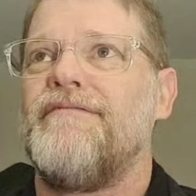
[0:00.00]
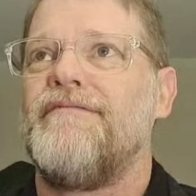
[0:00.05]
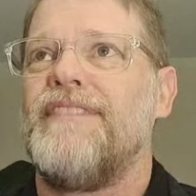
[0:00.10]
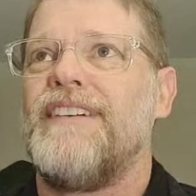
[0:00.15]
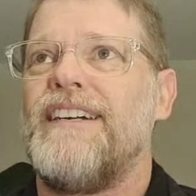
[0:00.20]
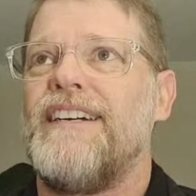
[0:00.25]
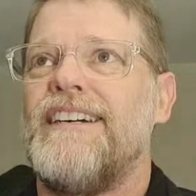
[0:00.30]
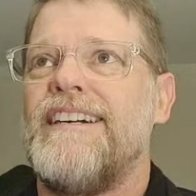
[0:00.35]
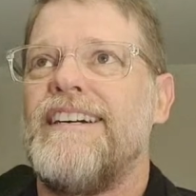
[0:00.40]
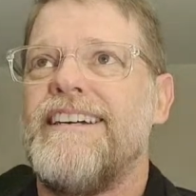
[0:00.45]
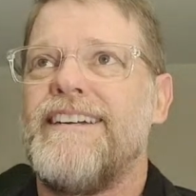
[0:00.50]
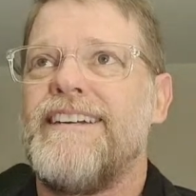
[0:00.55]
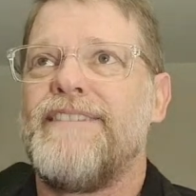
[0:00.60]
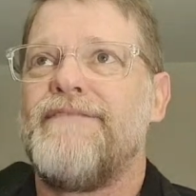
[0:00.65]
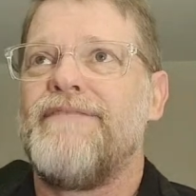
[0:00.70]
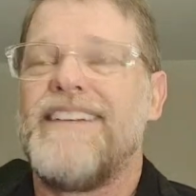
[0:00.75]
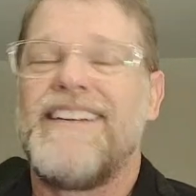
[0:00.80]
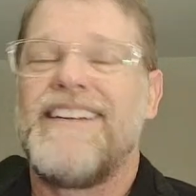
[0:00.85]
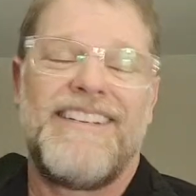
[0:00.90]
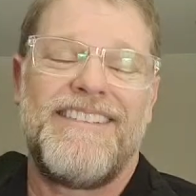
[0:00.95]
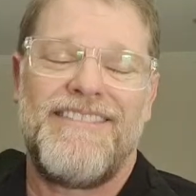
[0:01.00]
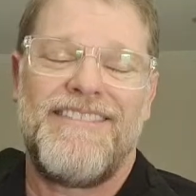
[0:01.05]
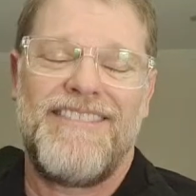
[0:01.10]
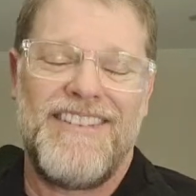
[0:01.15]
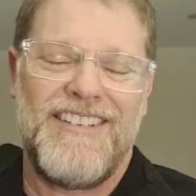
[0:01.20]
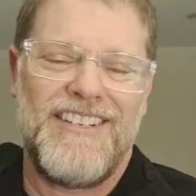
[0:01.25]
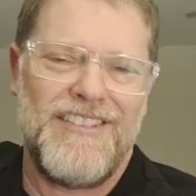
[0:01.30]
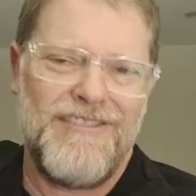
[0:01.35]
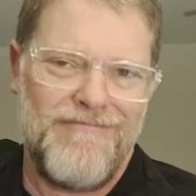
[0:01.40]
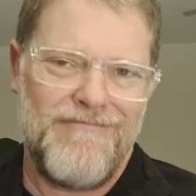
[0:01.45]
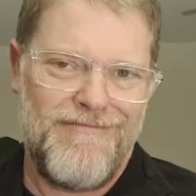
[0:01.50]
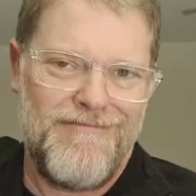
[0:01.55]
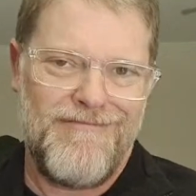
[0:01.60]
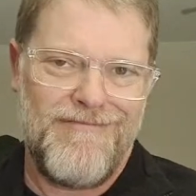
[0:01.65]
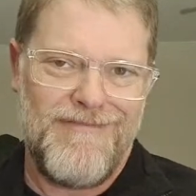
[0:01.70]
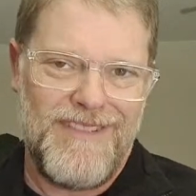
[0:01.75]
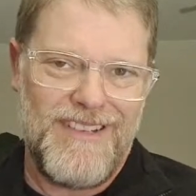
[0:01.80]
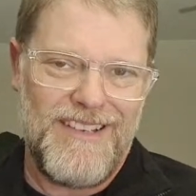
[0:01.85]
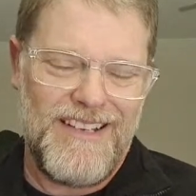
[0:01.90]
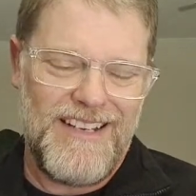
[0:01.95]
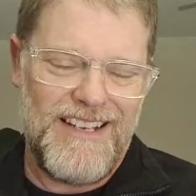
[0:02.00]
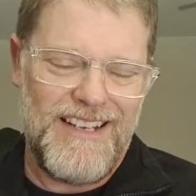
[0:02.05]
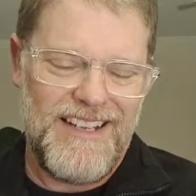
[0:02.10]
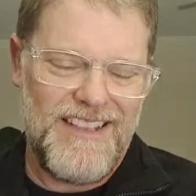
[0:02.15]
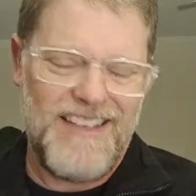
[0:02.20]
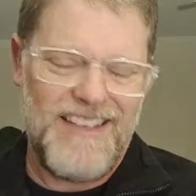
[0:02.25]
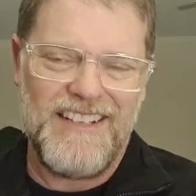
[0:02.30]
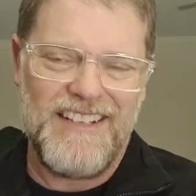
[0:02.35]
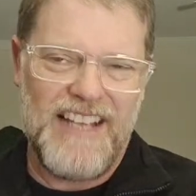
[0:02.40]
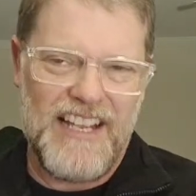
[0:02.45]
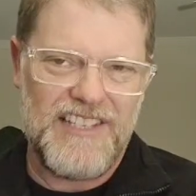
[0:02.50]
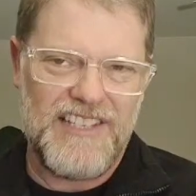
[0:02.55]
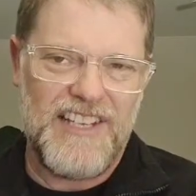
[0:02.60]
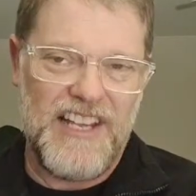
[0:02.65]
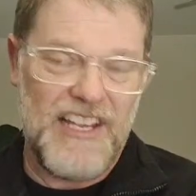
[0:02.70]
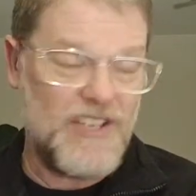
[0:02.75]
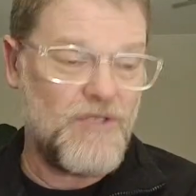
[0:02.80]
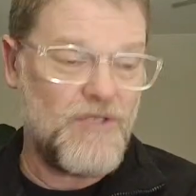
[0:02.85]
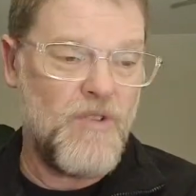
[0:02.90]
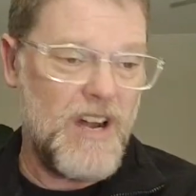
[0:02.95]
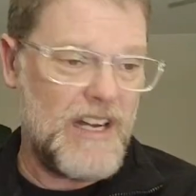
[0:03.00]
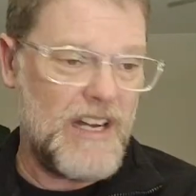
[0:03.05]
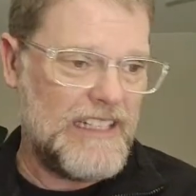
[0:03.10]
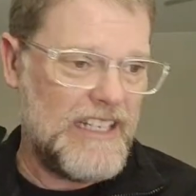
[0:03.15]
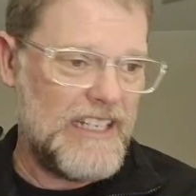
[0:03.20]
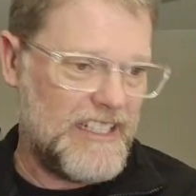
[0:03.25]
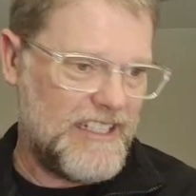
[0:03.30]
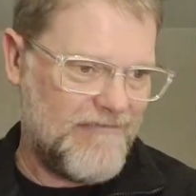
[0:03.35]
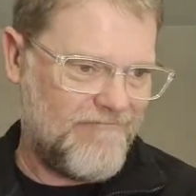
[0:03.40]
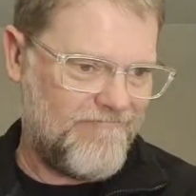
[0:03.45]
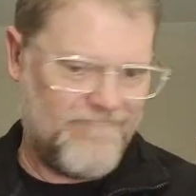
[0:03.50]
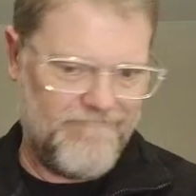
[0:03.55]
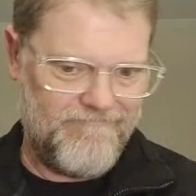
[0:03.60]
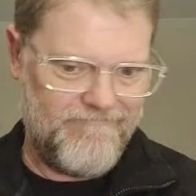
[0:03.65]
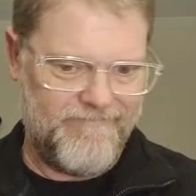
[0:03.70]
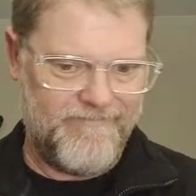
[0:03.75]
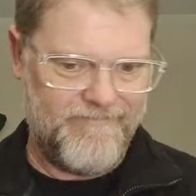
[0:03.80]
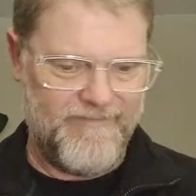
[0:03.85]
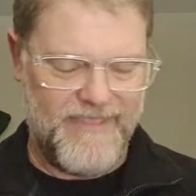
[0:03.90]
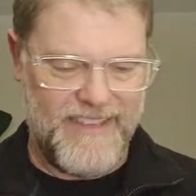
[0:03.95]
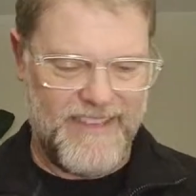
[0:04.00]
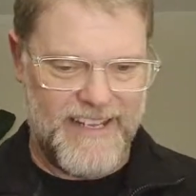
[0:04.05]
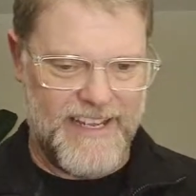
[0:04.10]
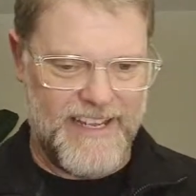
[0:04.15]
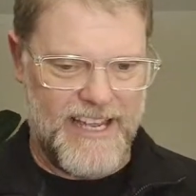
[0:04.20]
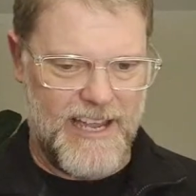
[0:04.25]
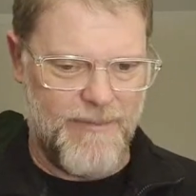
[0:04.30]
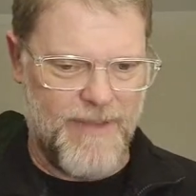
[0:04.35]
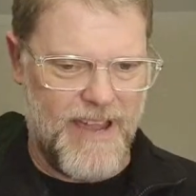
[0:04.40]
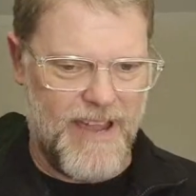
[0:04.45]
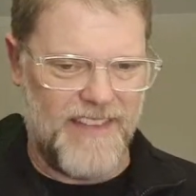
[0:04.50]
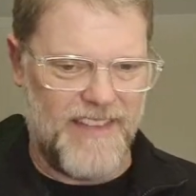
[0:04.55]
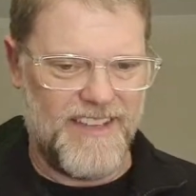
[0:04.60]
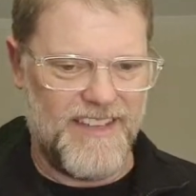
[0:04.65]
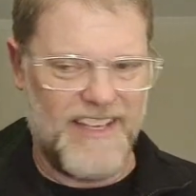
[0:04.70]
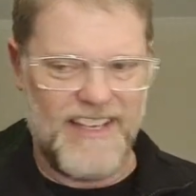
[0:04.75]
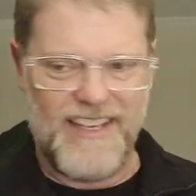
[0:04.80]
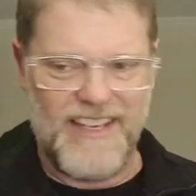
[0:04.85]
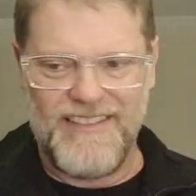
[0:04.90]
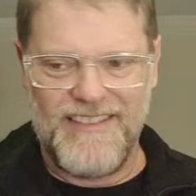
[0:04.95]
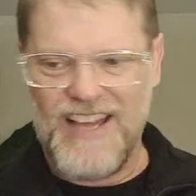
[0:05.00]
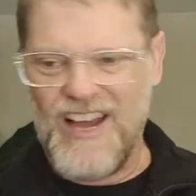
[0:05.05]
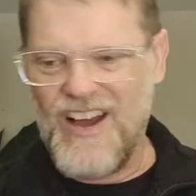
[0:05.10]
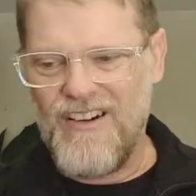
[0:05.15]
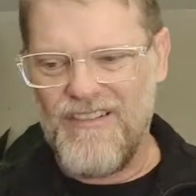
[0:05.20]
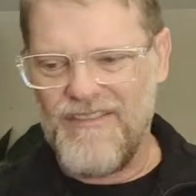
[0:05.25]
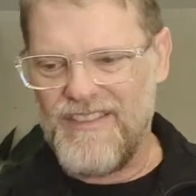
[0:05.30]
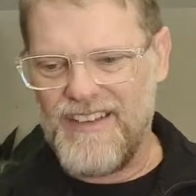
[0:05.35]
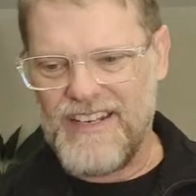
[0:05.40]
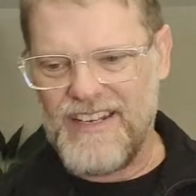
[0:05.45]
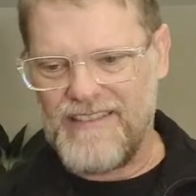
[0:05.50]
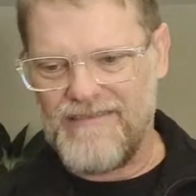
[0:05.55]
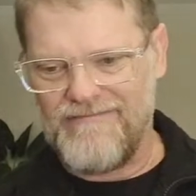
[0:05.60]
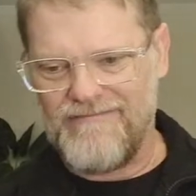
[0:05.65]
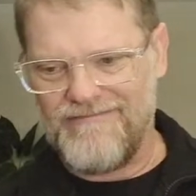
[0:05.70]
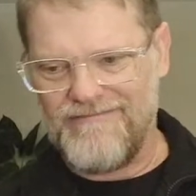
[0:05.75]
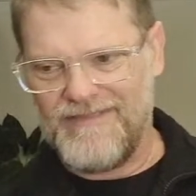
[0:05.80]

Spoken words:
well, I think that says quite a lot about the whole thing.